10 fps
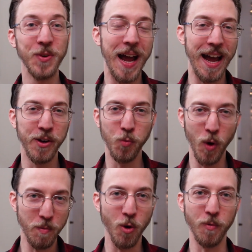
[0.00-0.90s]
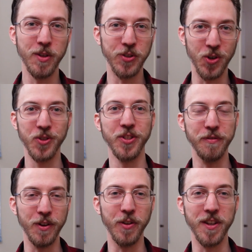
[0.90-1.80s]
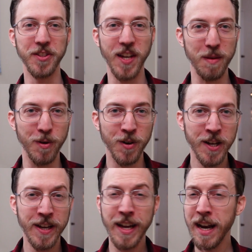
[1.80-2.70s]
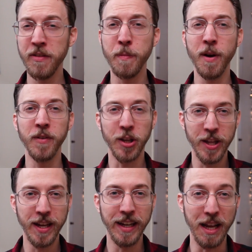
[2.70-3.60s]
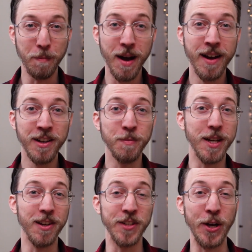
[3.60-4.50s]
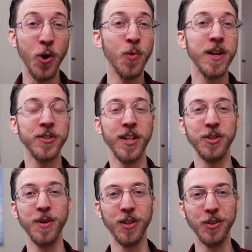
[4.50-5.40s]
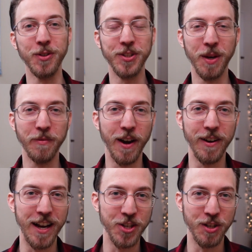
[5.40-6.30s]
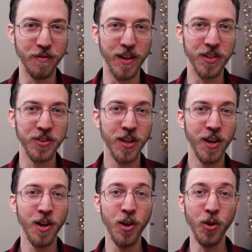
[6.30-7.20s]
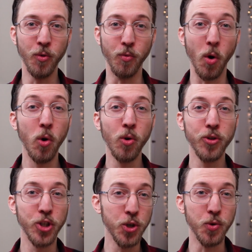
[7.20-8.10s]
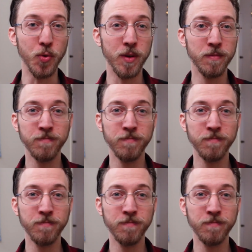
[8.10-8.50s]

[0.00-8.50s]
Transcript: to add one more result to fill this table, and I have the perfect thing in mind because I always like to include some variation of this. Roll 2.